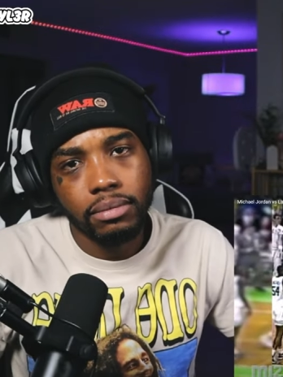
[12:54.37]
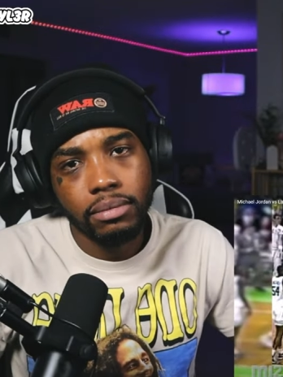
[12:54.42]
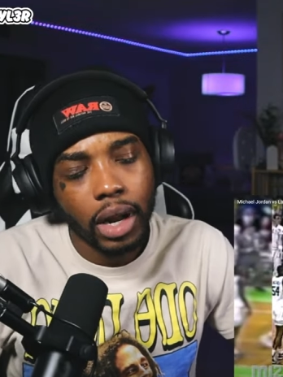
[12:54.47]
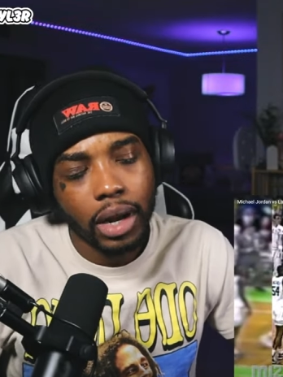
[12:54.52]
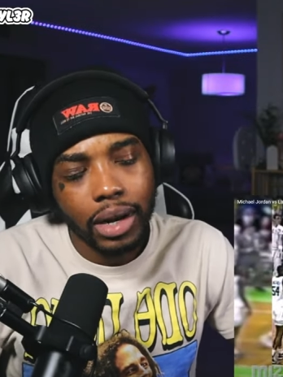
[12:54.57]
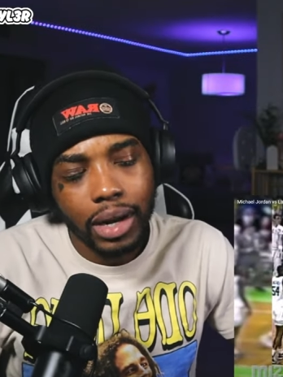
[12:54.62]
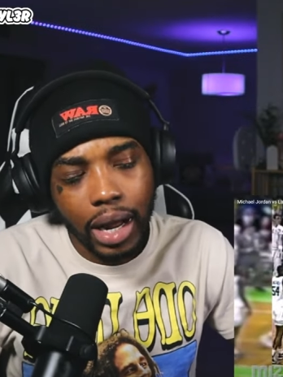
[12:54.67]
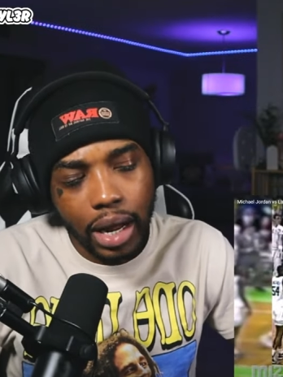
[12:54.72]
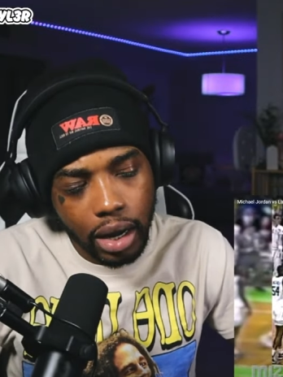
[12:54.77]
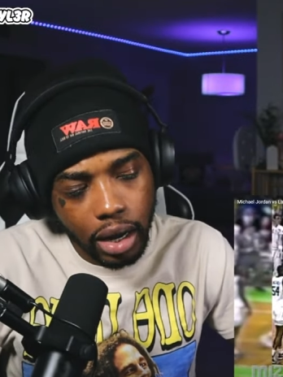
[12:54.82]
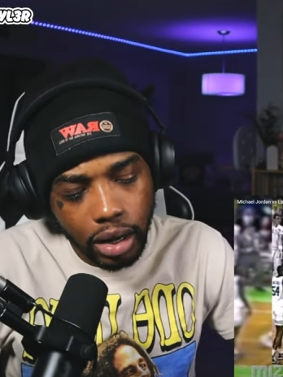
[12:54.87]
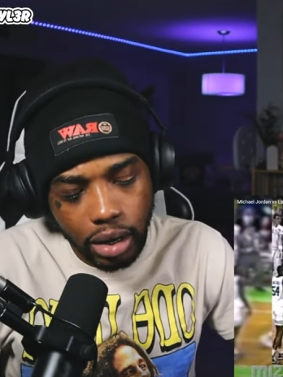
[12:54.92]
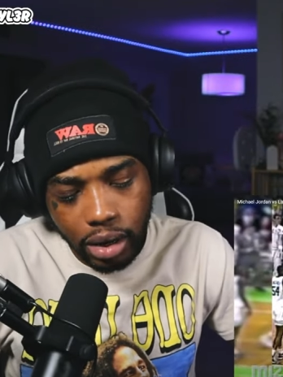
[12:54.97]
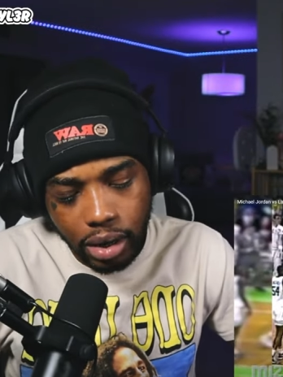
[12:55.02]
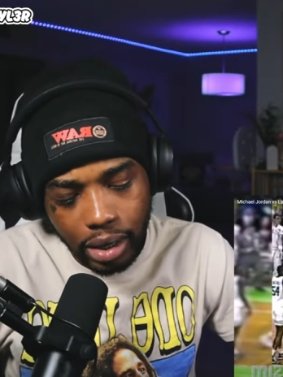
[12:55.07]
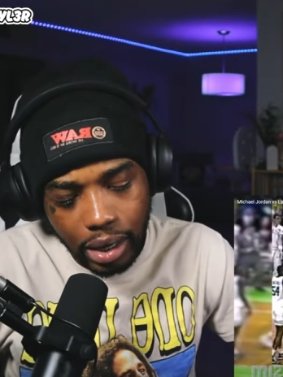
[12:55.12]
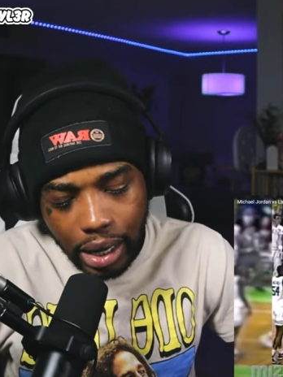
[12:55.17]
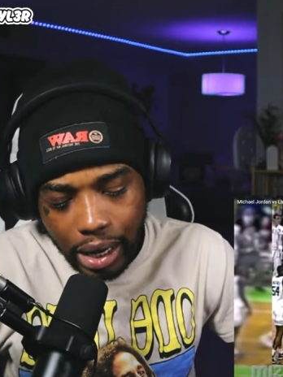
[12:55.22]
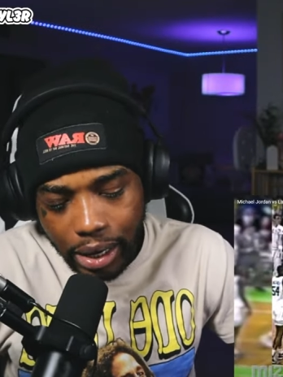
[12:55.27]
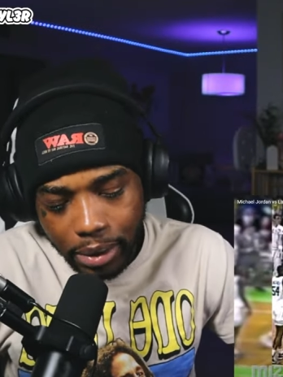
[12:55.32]
Not gonna
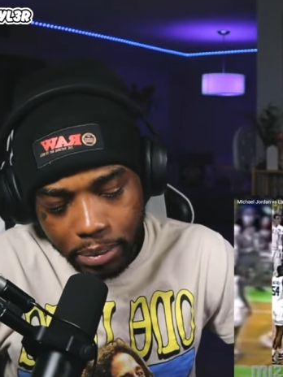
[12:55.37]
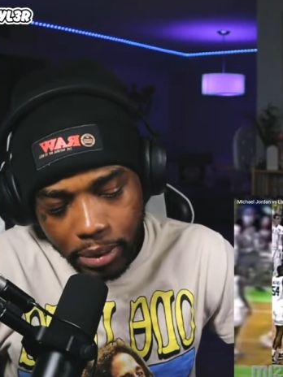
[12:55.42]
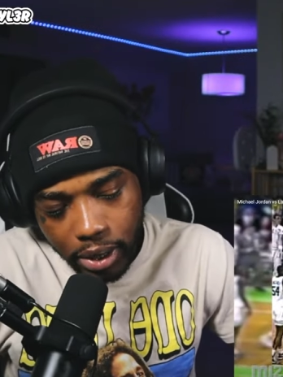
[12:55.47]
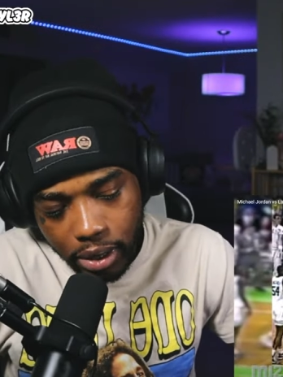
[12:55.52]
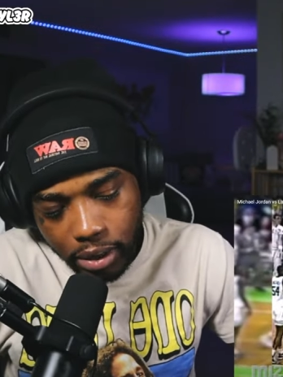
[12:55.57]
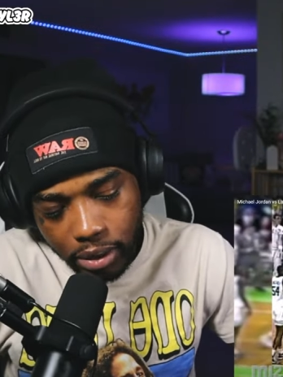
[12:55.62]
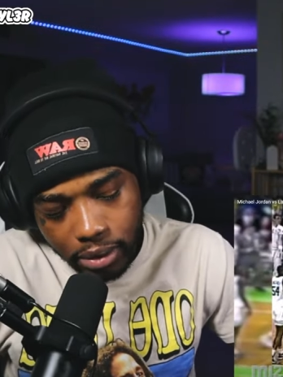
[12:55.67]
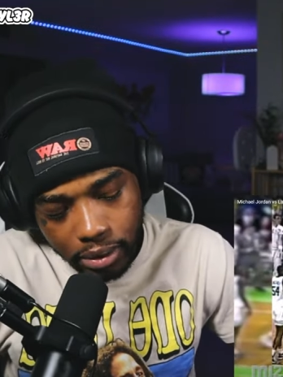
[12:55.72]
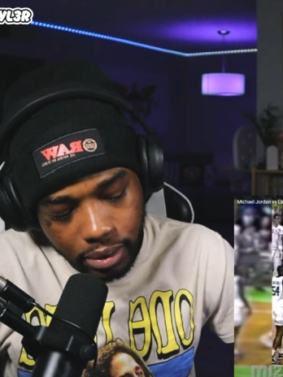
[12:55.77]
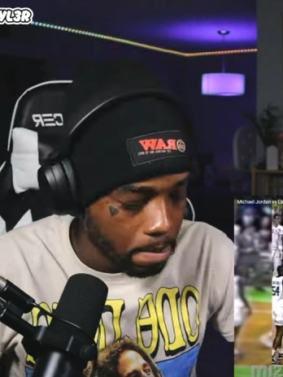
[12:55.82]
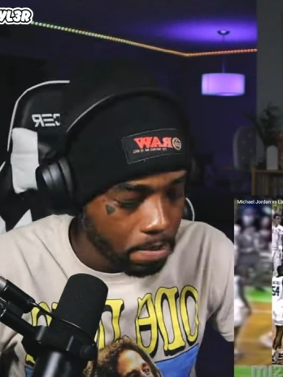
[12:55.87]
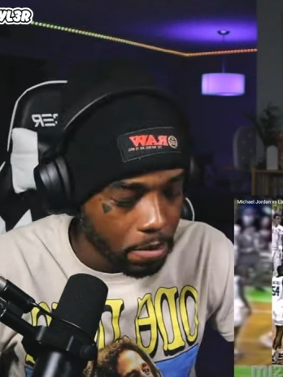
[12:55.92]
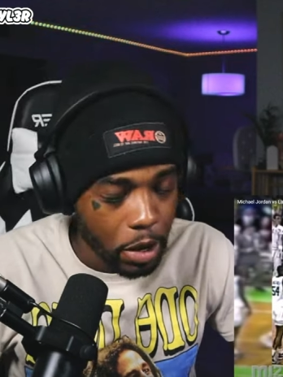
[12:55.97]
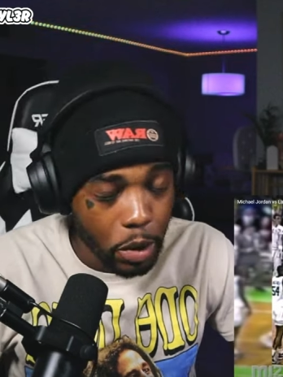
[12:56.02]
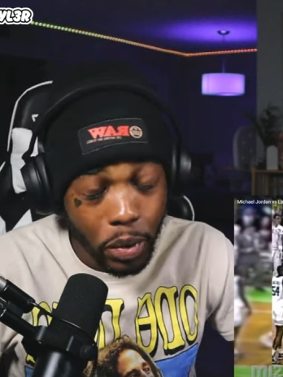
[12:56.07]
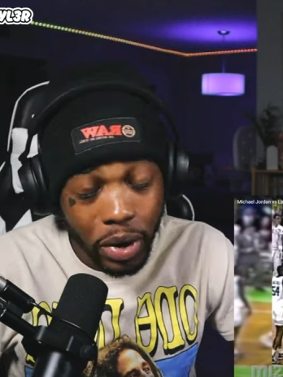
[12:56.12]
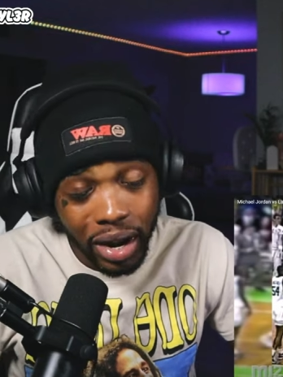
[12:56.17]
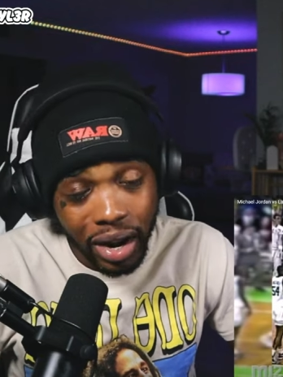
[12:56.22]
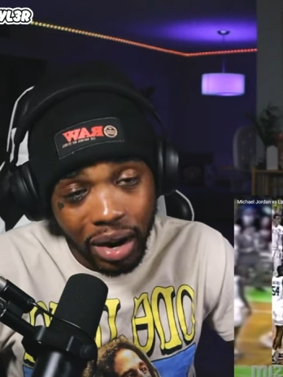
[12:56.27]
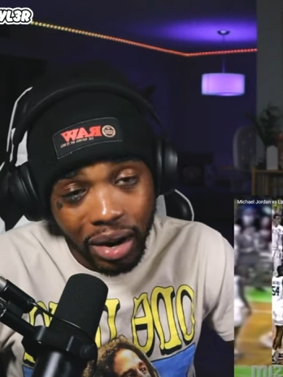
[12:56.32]
lie, bro. The
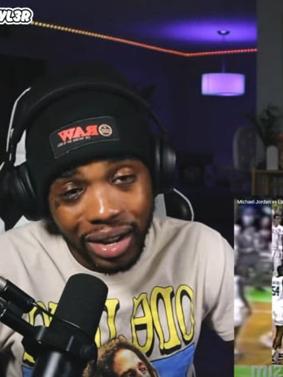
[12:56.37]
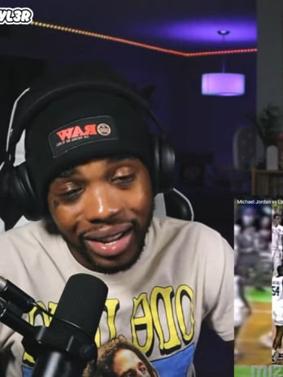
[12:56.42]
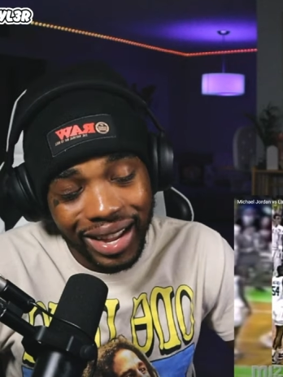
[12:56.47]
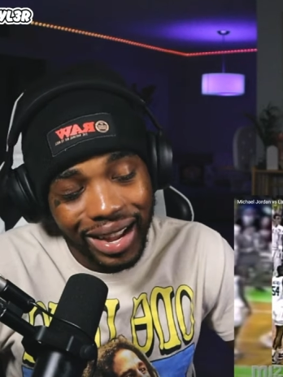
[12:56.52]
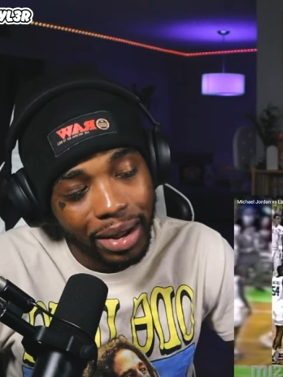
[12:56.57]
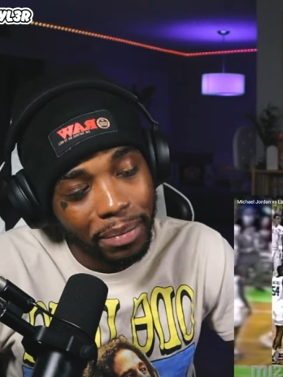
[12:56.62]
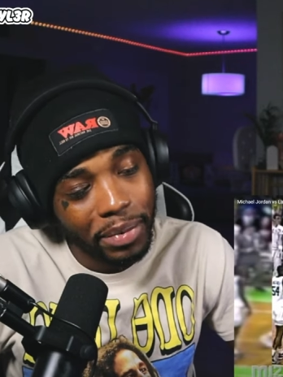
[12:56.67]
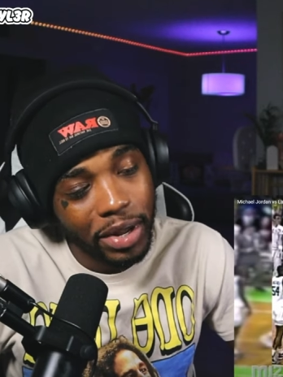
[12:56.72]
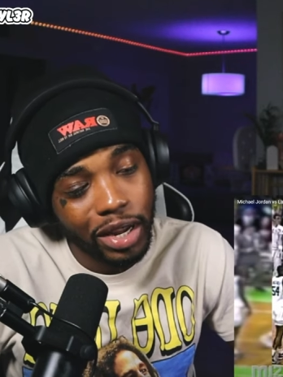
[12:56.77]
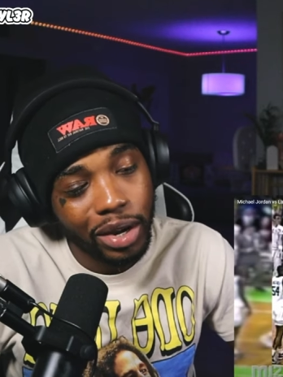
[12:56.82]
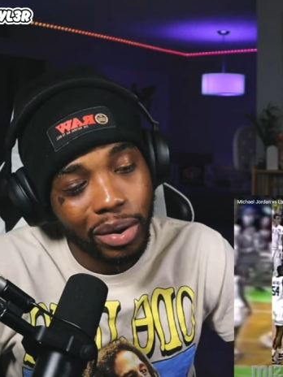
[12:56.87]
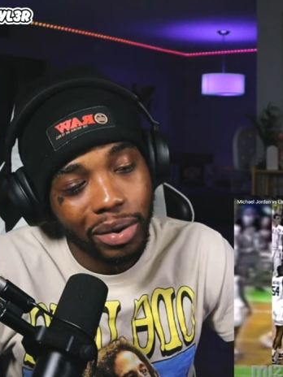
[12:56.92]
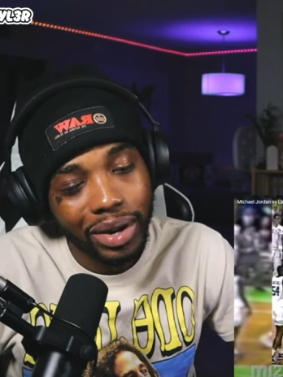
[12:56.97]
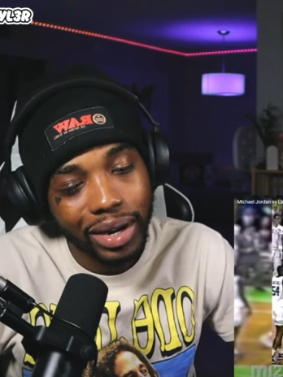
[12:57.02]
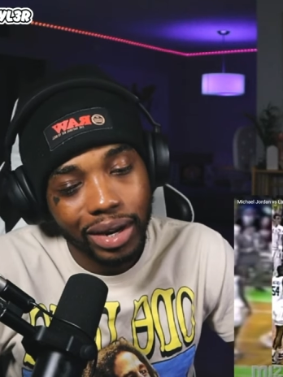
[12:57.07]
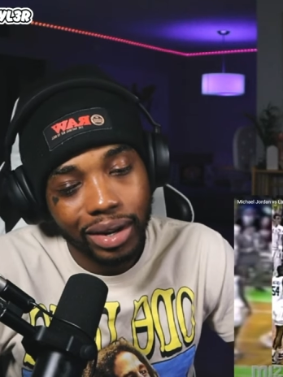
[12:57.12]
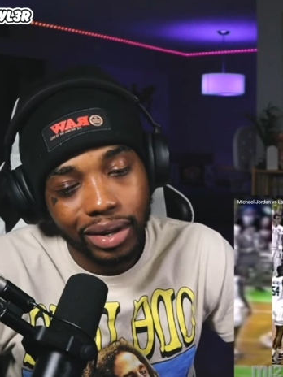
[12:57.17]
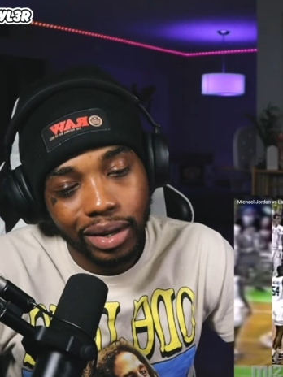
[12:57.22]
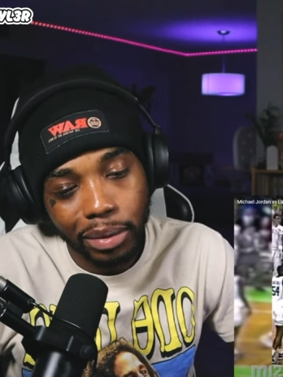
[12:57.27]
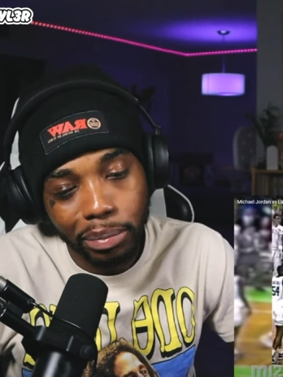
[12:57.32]
way how y'all be going
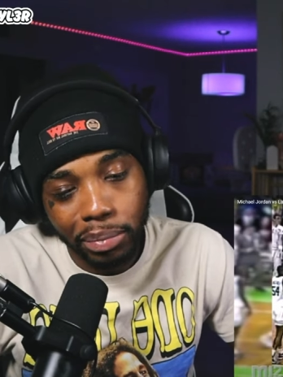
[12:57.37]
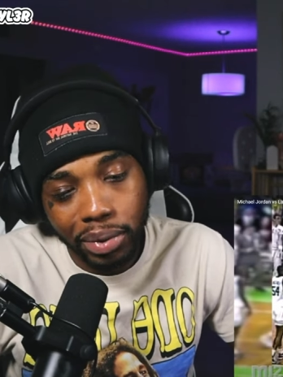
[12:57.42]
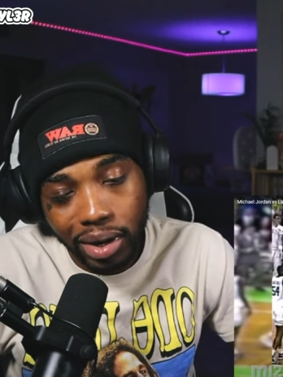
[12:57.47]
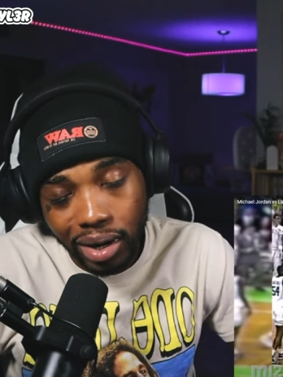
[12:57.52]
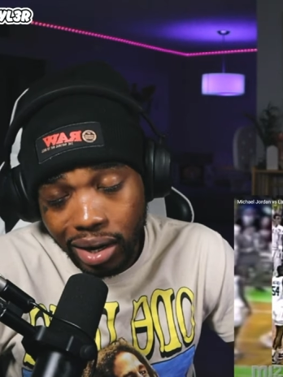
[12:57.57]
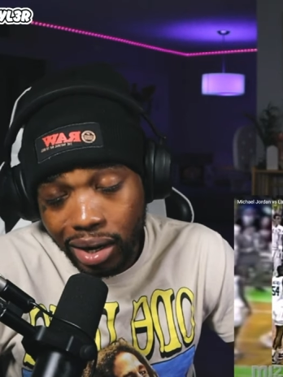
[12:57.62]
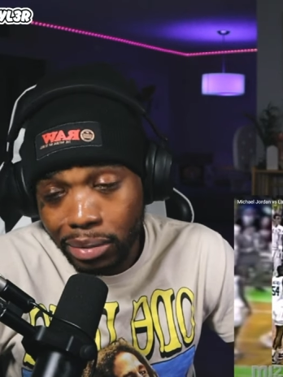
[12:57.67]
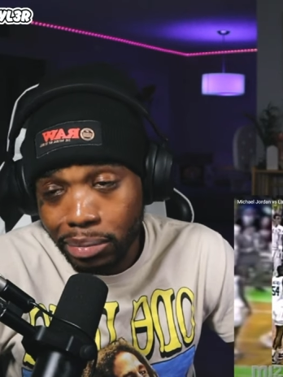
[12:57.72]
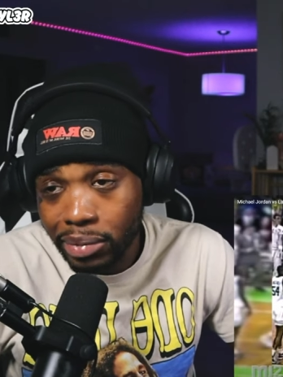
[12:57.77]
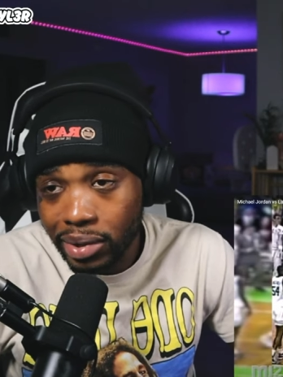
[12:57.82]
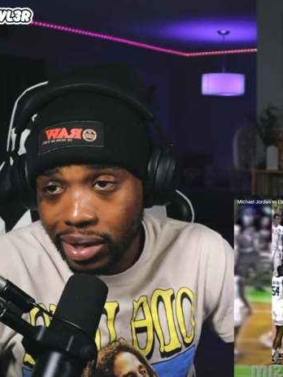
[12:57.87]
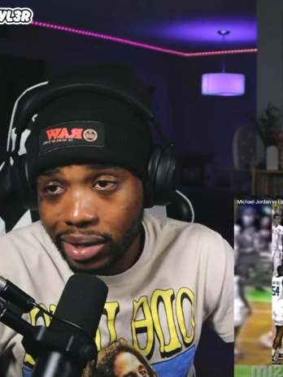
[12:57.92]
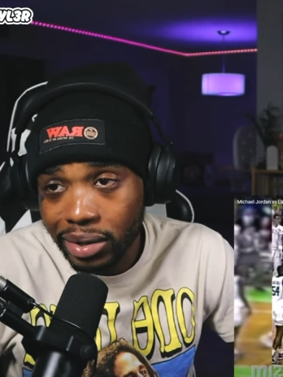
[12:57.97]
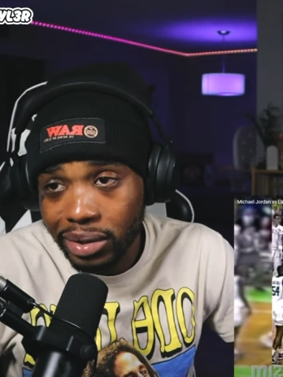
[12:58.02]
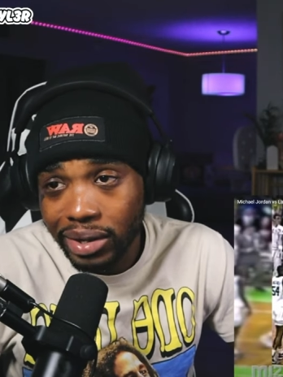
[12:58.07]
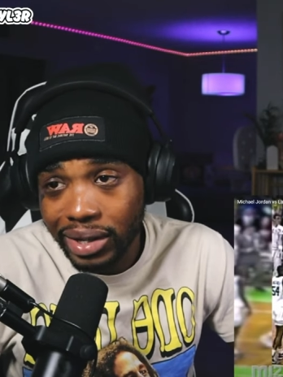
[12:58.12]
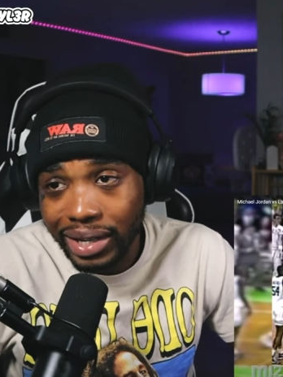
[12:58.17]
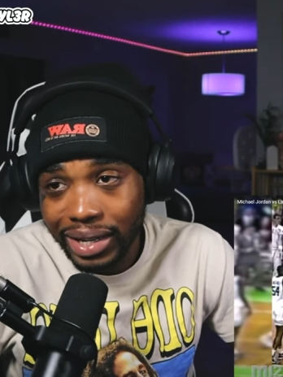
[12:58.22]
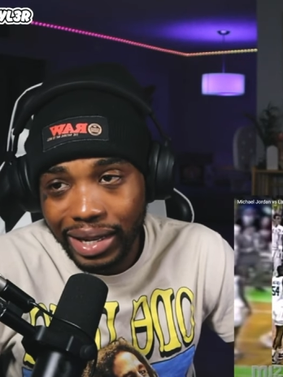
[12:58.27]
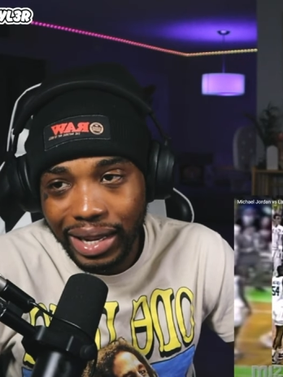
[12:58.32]
on LeBron, bro,